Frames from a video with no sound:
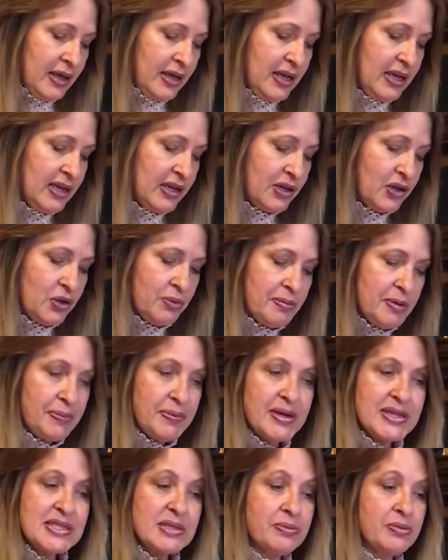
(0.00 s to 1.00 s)
It could be
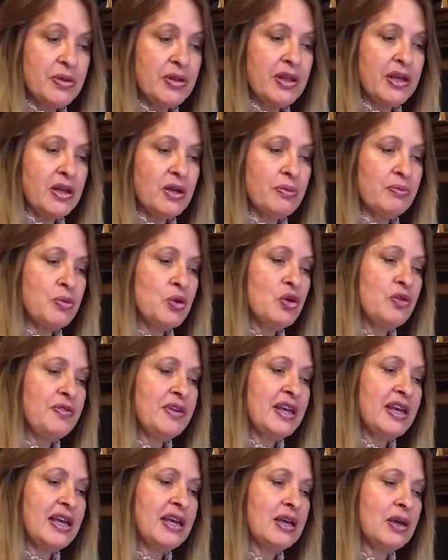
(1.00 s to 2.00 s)
possible that you're
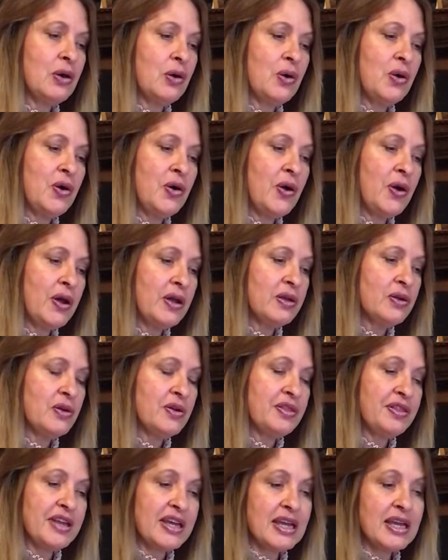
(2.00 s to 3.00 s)
moving, or
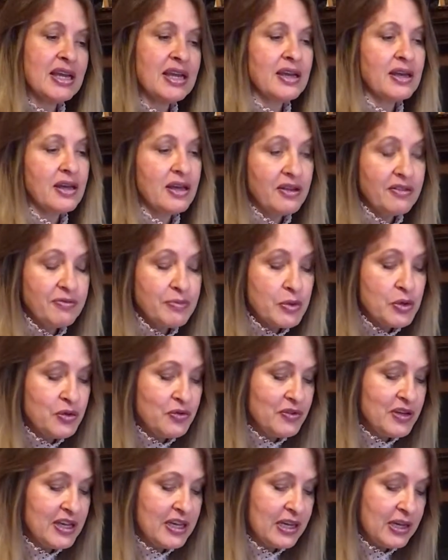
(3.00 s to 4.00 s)
you're thinking of
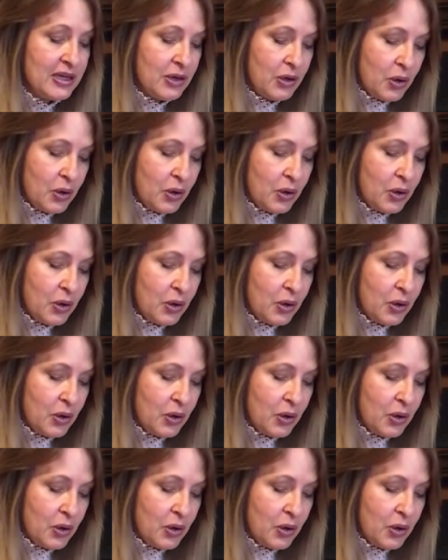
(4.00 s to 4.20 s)
moving,